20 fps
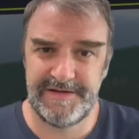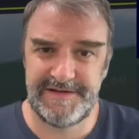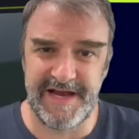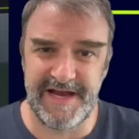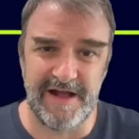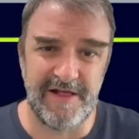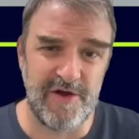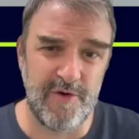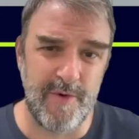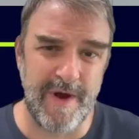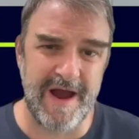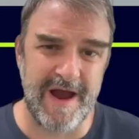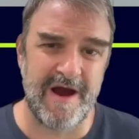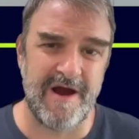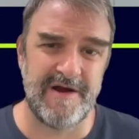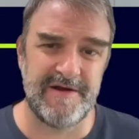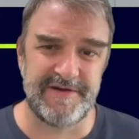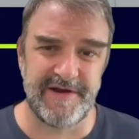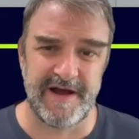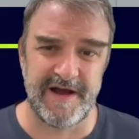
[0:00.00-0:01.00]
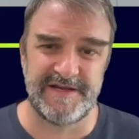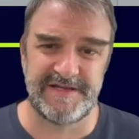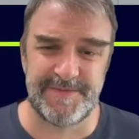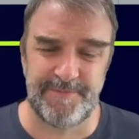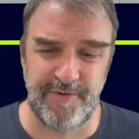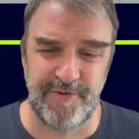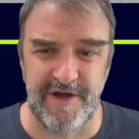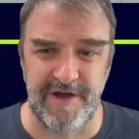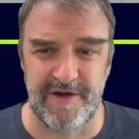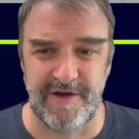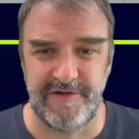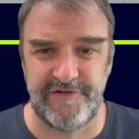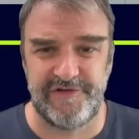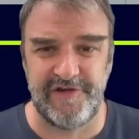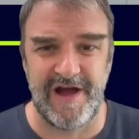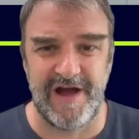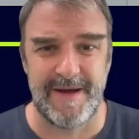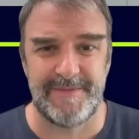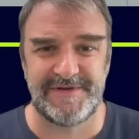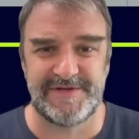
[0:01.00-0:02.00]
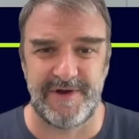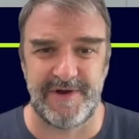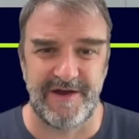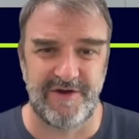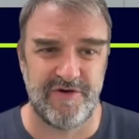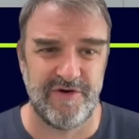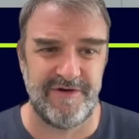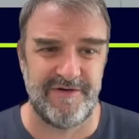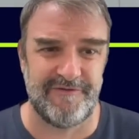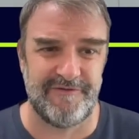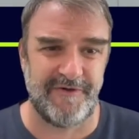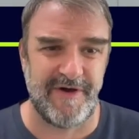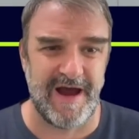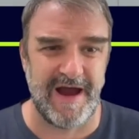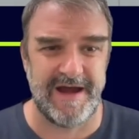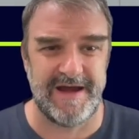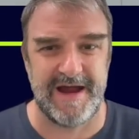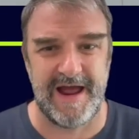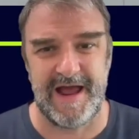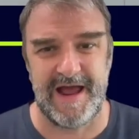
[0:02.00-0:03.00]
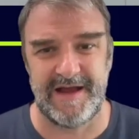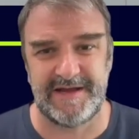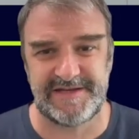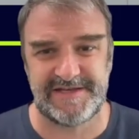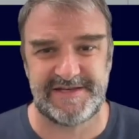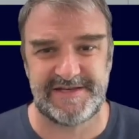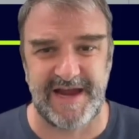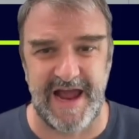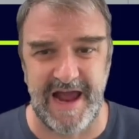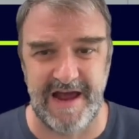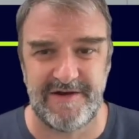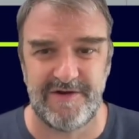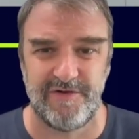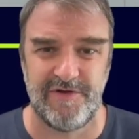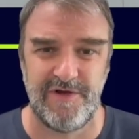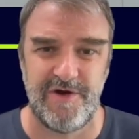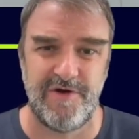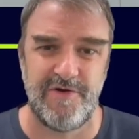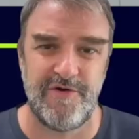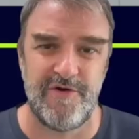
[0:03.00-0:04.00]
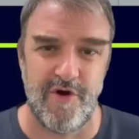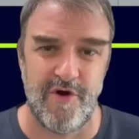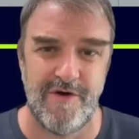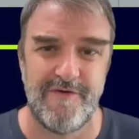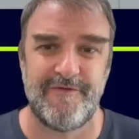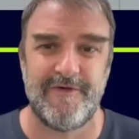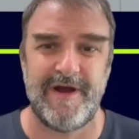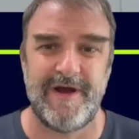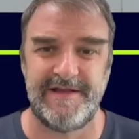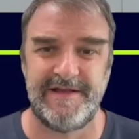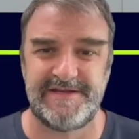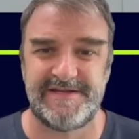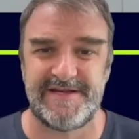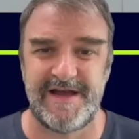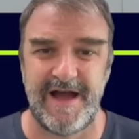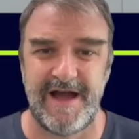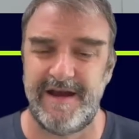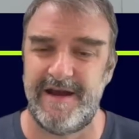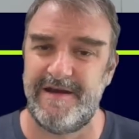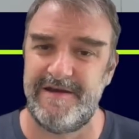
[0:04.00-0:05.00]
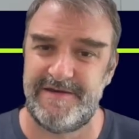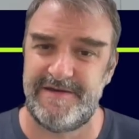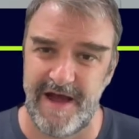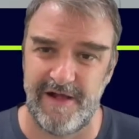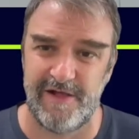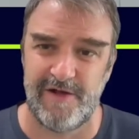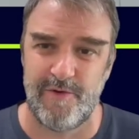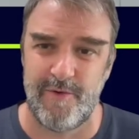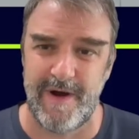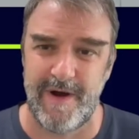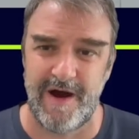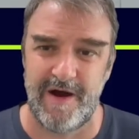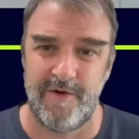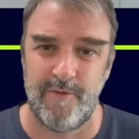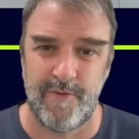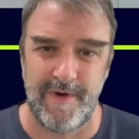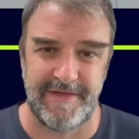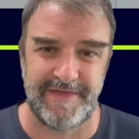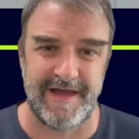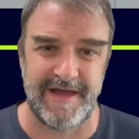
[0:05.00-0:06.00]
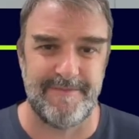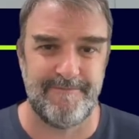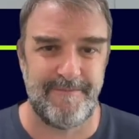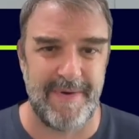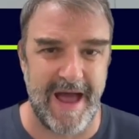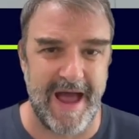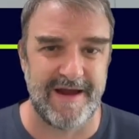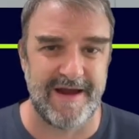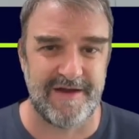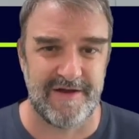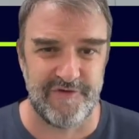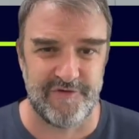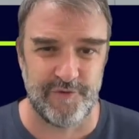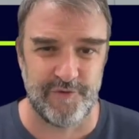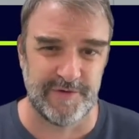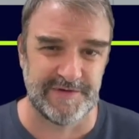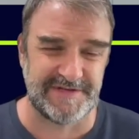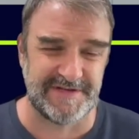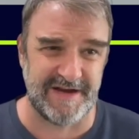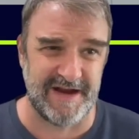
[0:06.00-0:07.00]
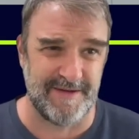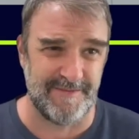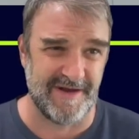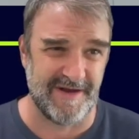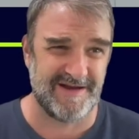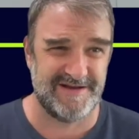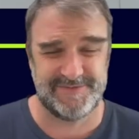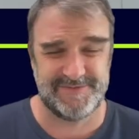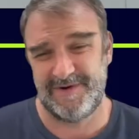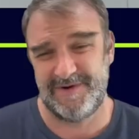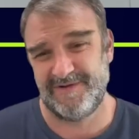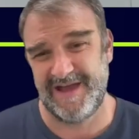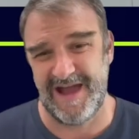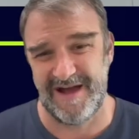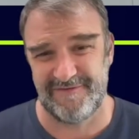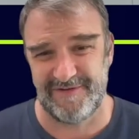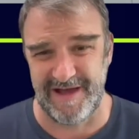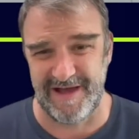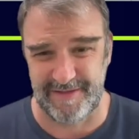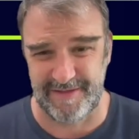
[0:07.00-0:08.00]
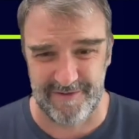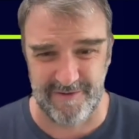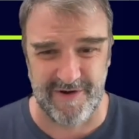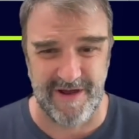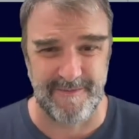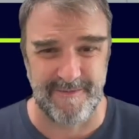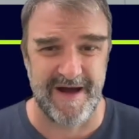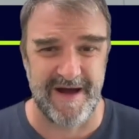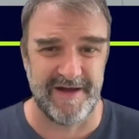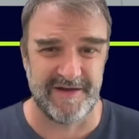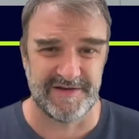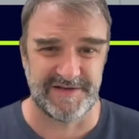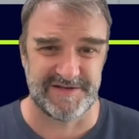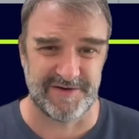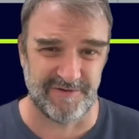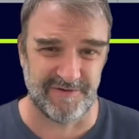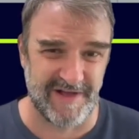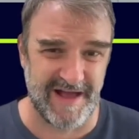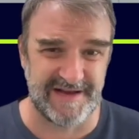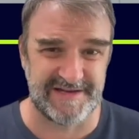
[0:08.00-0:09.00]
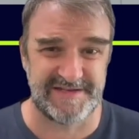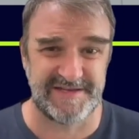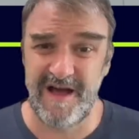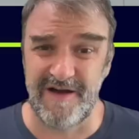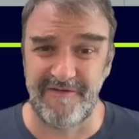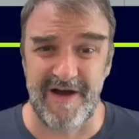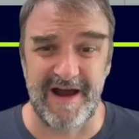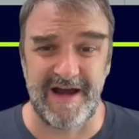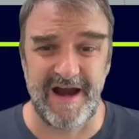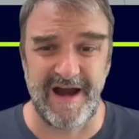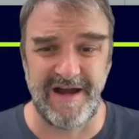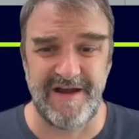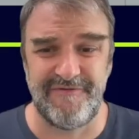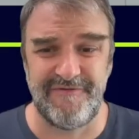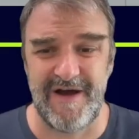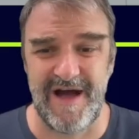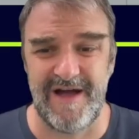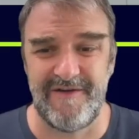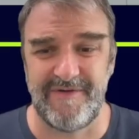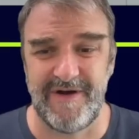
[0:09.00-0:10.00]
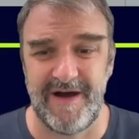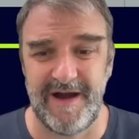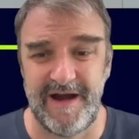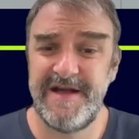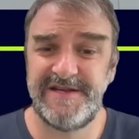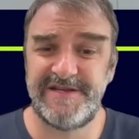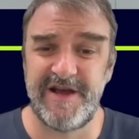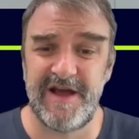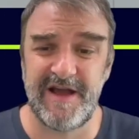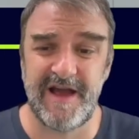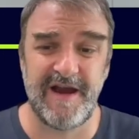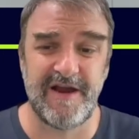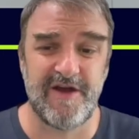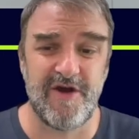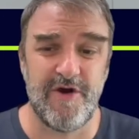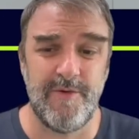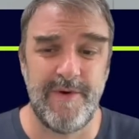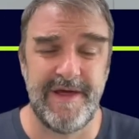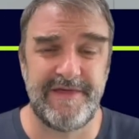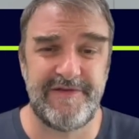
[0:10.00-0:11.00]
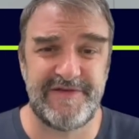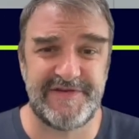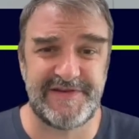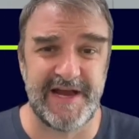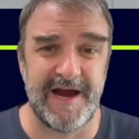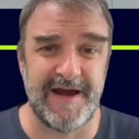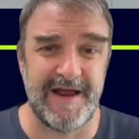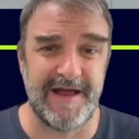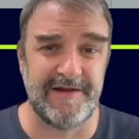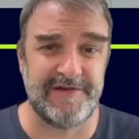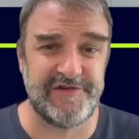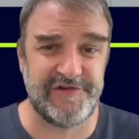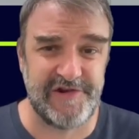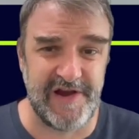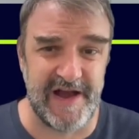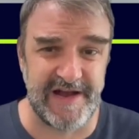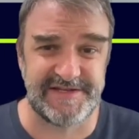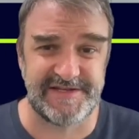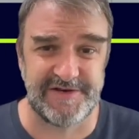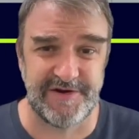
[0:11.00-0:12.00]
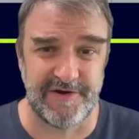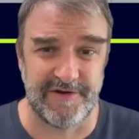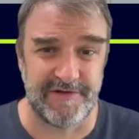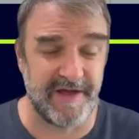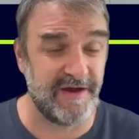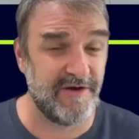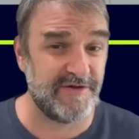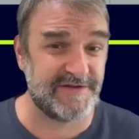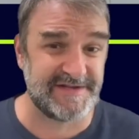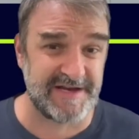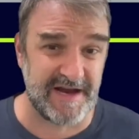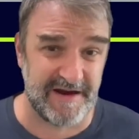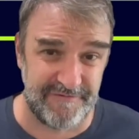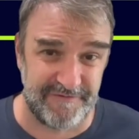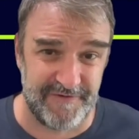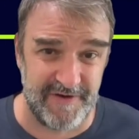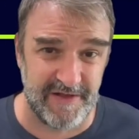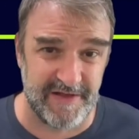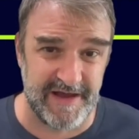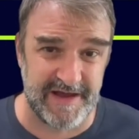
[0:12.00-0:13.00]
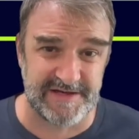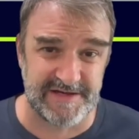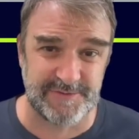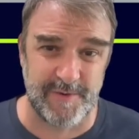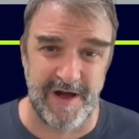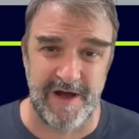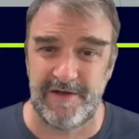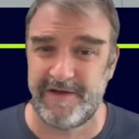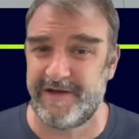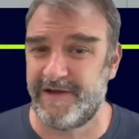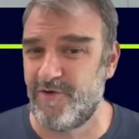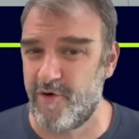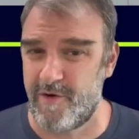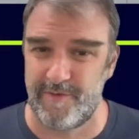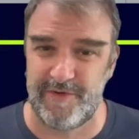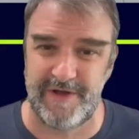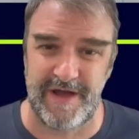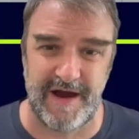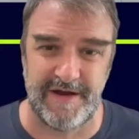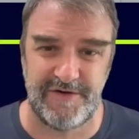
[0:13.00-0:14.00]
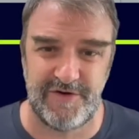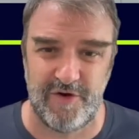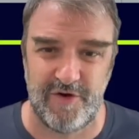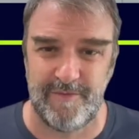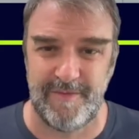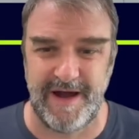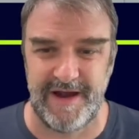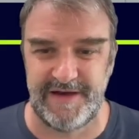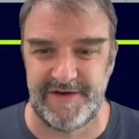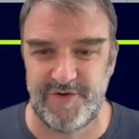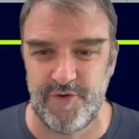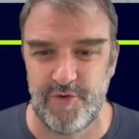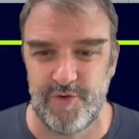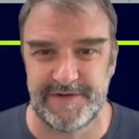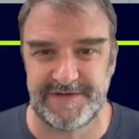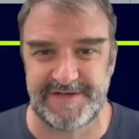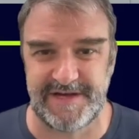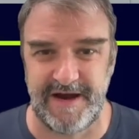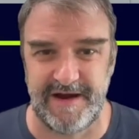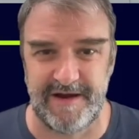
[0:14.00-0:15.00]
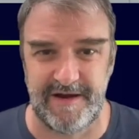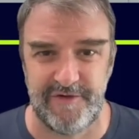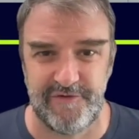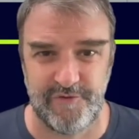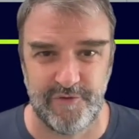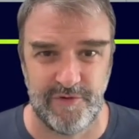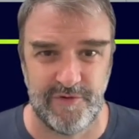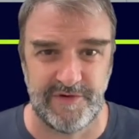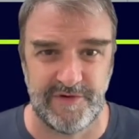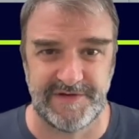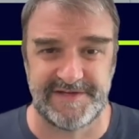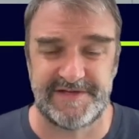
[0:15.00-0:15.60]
Delaware does a pretty good job, so I couldn't find a standalone overhead sign in Delaware with a bad control city, because we only have like 30 miles or less of I-95 on it. So I gotta go with signing Chester. They do sign Philly as well, and normally I don't mind dual sign controls